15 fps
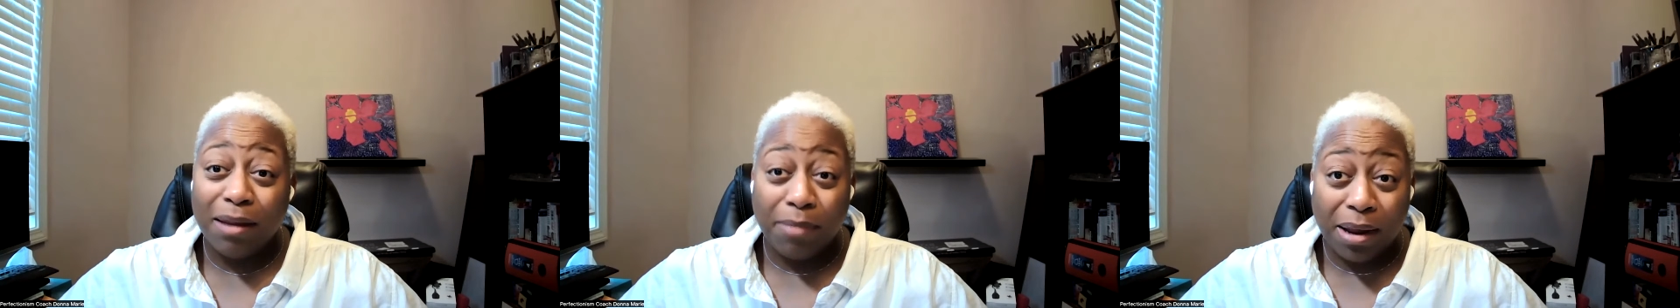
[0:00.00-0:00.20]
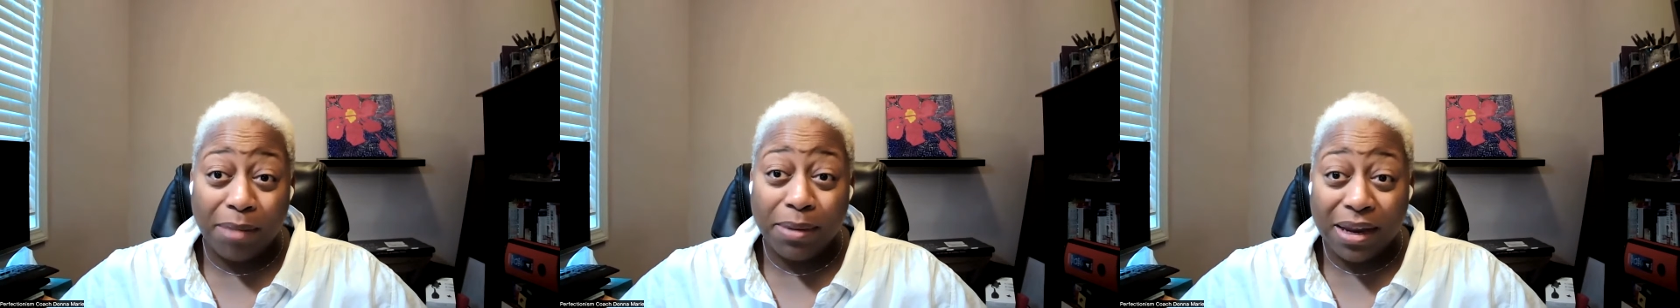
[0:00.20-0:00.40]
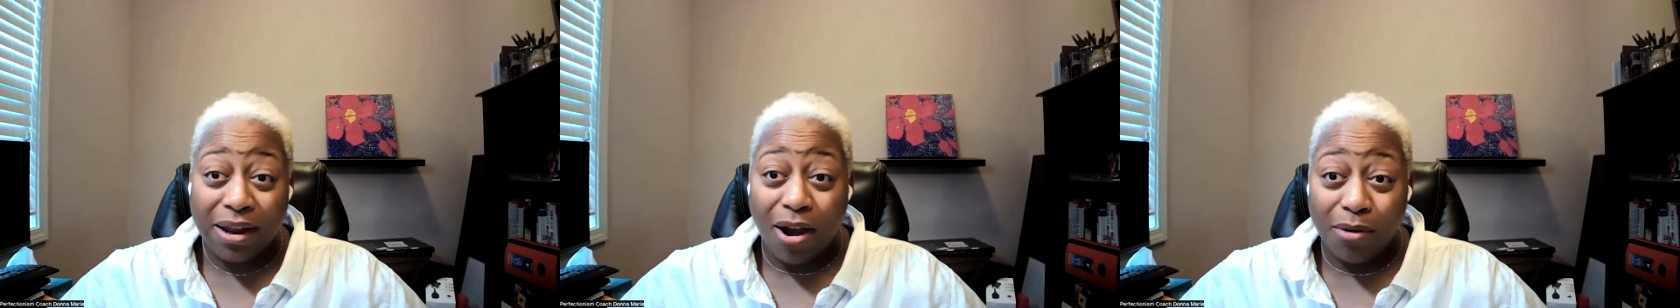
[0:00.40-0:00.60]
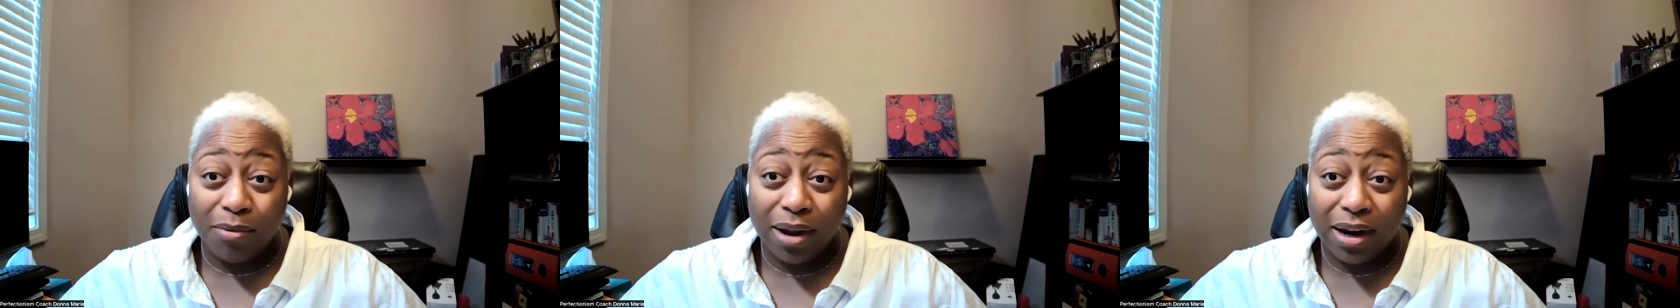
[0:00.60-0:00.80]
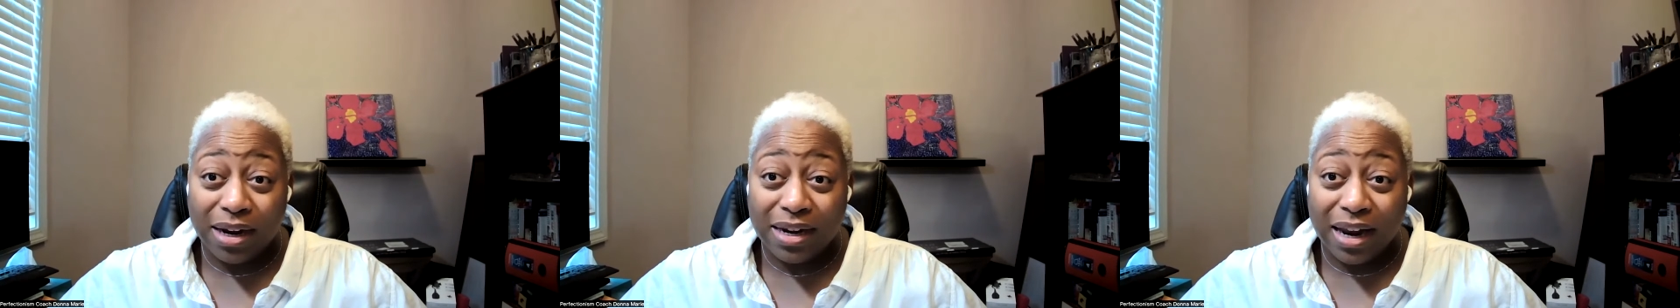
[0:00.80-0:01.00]
may be
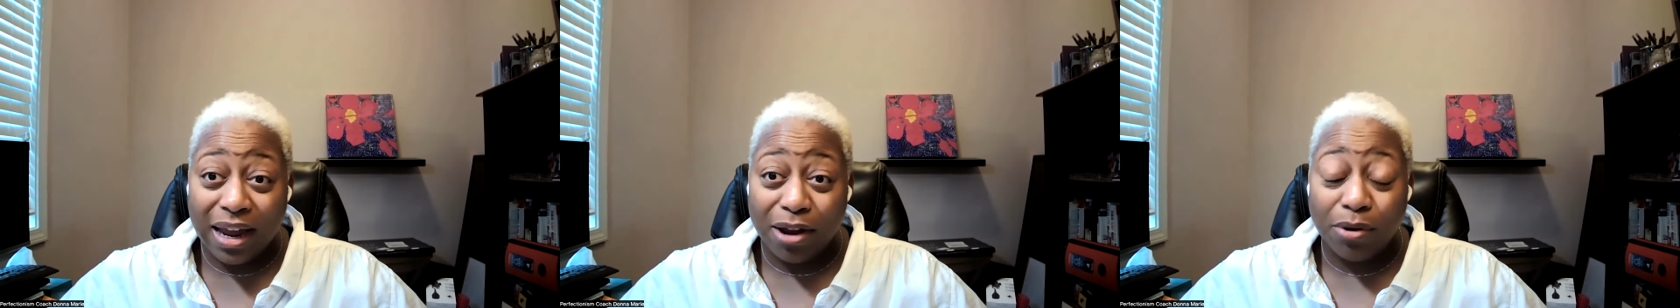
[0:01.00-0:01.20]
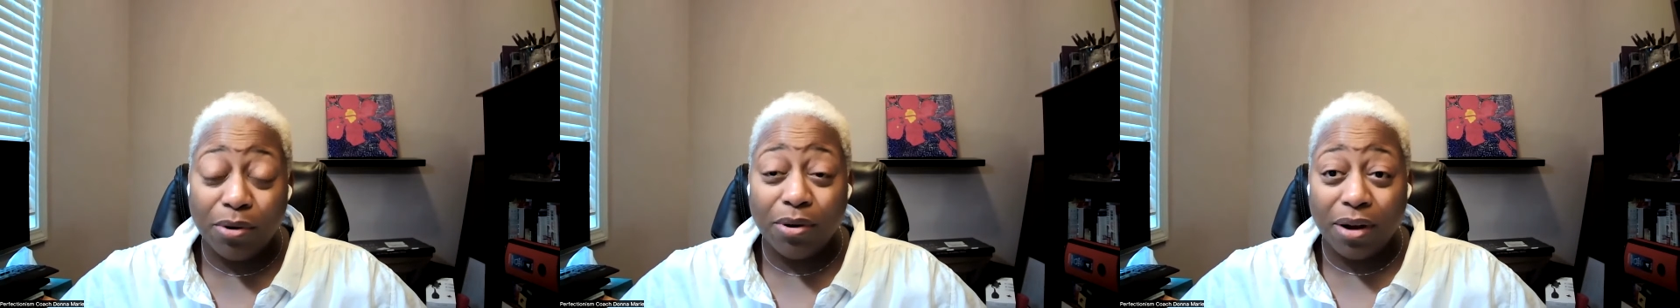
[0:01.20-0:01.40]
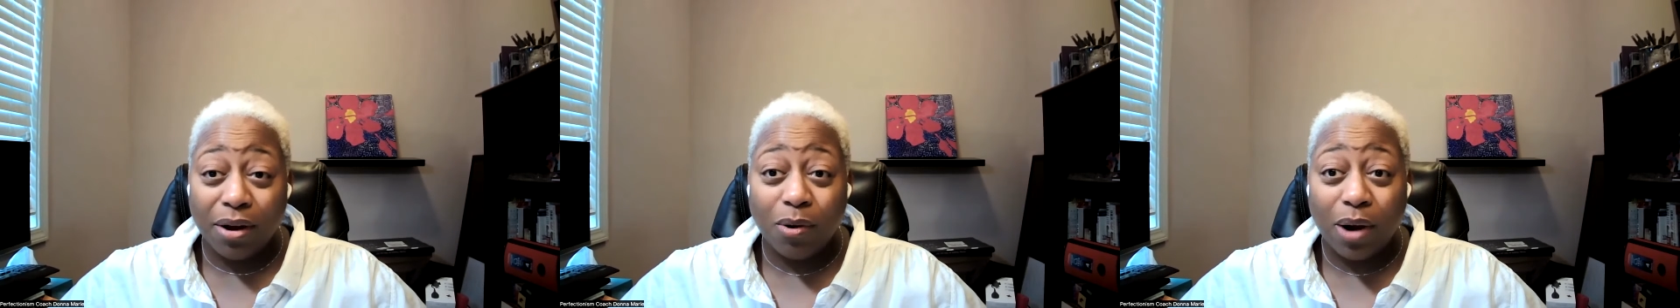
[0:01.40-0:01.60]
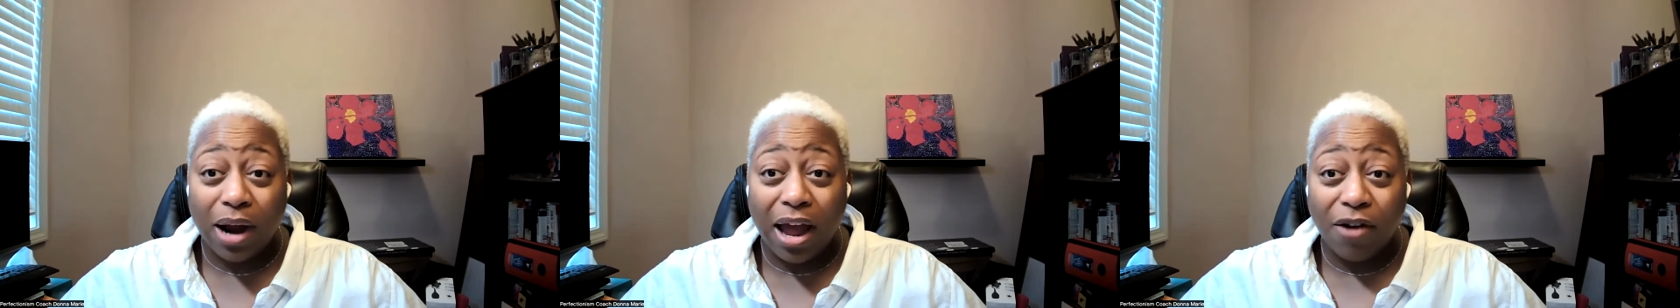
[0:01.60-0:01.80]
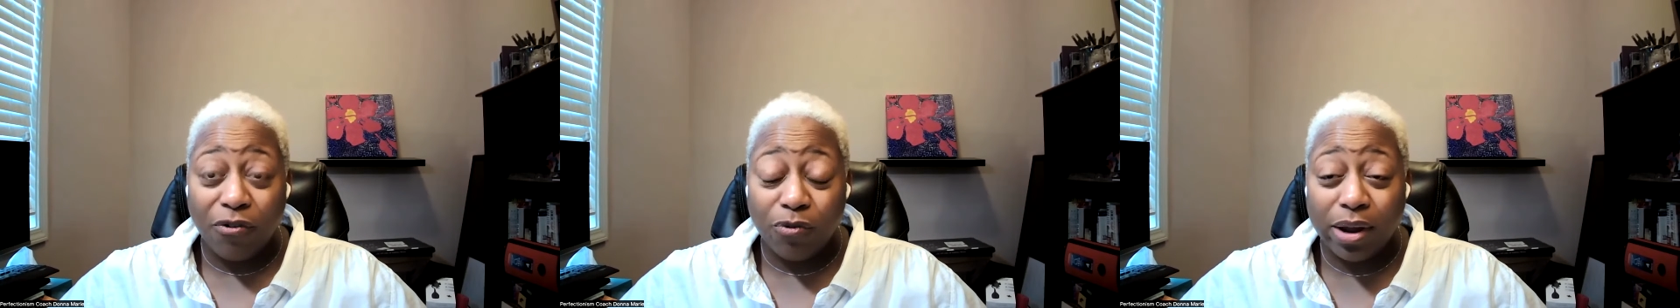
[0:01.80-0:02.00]
already dead or, or
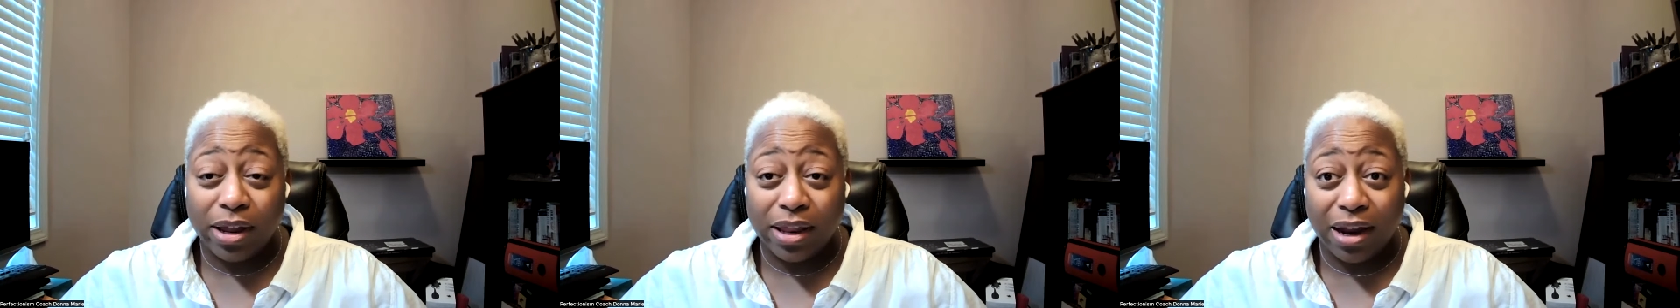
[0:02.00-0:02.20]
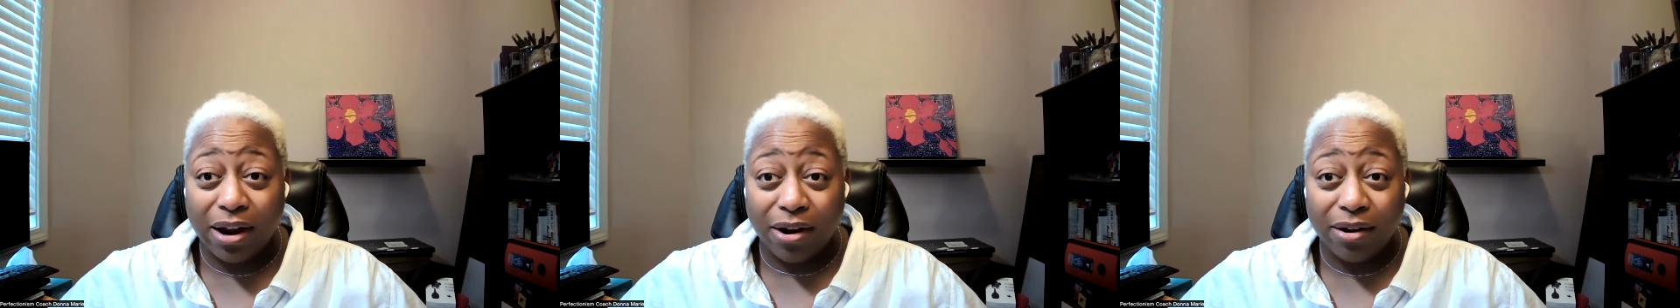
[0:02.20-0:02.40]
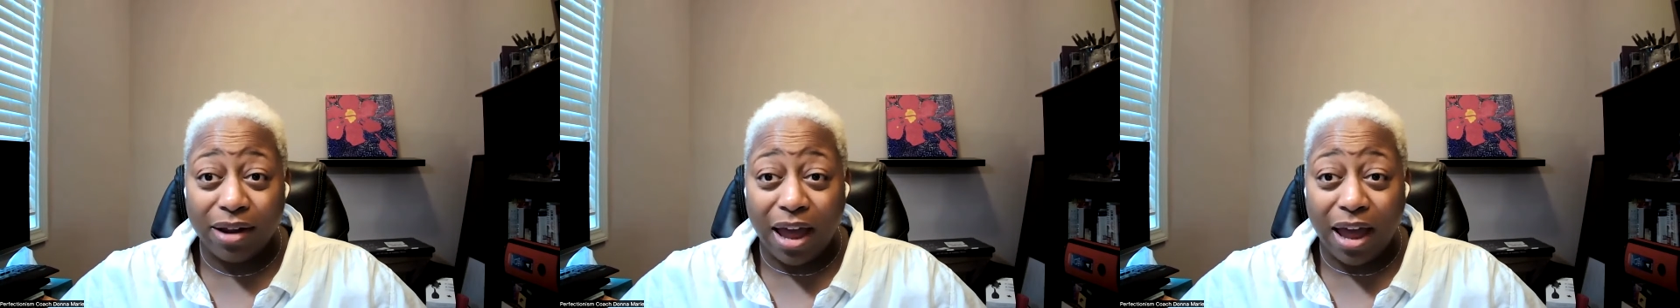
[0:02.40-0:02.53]
halfway there,